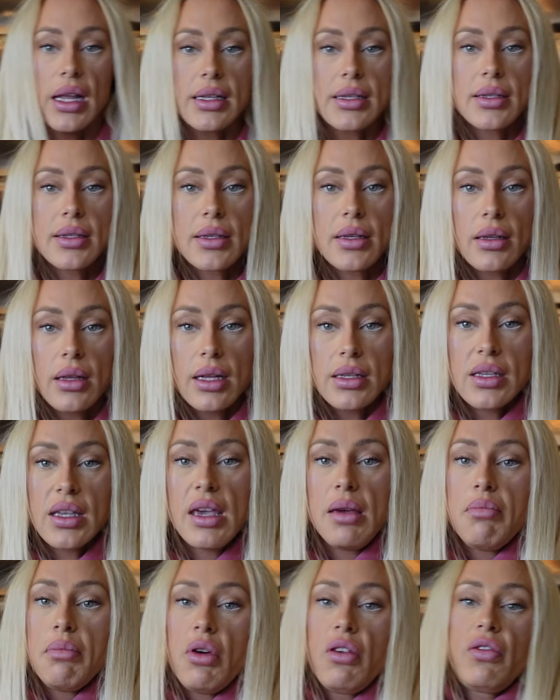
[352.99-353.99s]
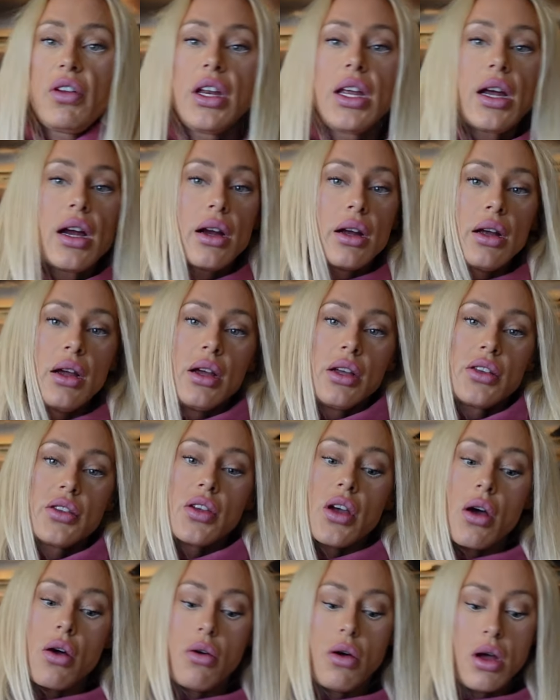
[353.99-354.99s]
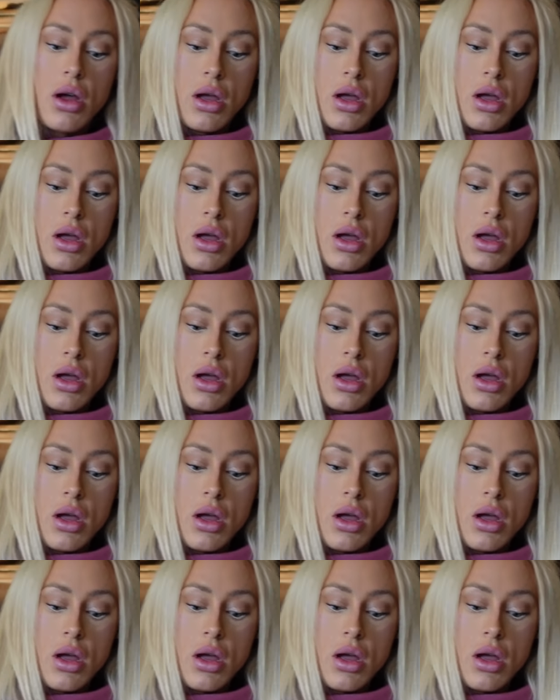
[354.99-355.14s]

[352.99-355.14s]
let's keep moving here. So